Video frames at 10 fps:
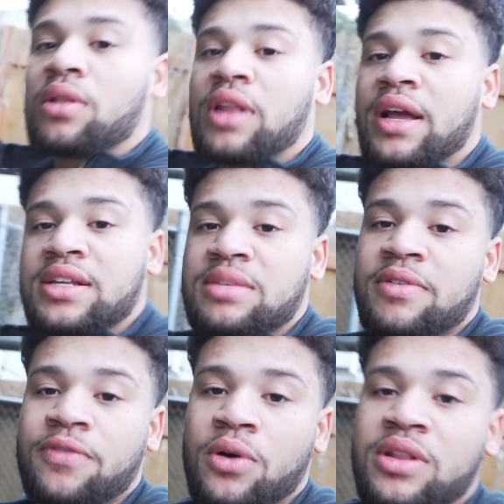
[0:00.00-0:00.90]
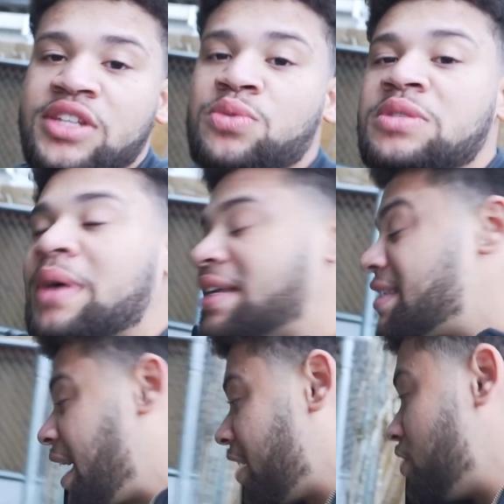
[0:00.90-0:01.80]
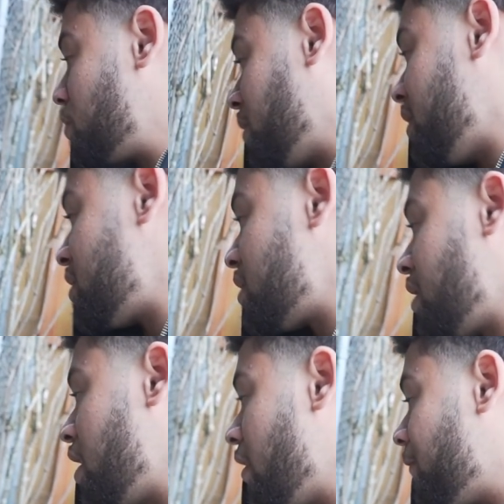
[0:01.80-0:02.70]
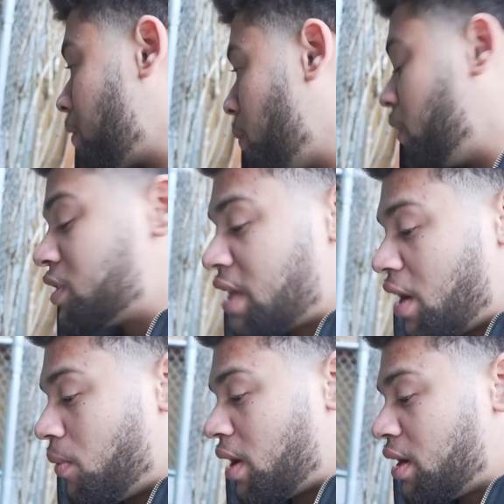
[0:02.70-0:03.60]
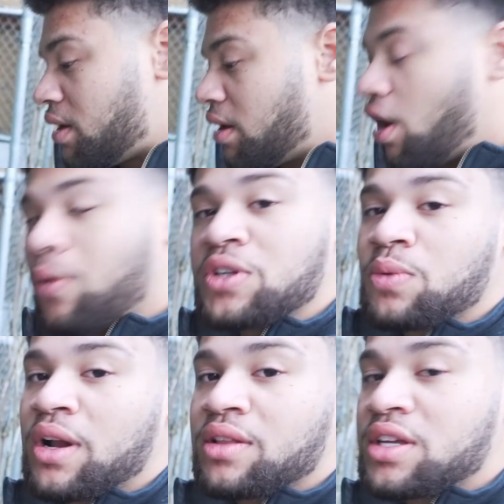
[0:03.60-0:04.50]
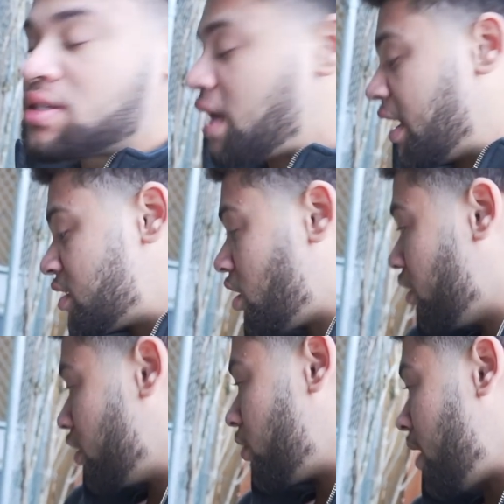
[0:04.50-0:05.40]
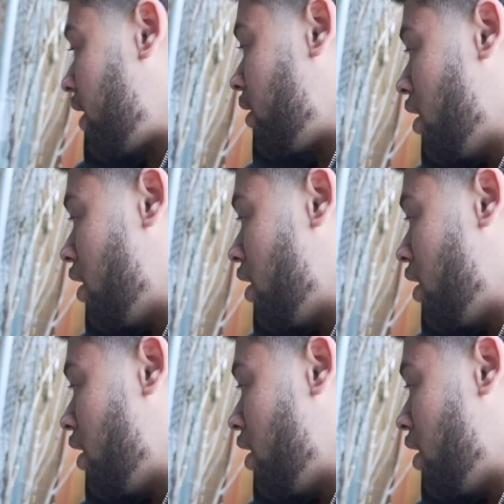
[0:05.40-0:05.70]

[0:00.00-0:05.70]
Like I said before, this was my second choice for wheels that I wanted. Always wanted these. I saw the gray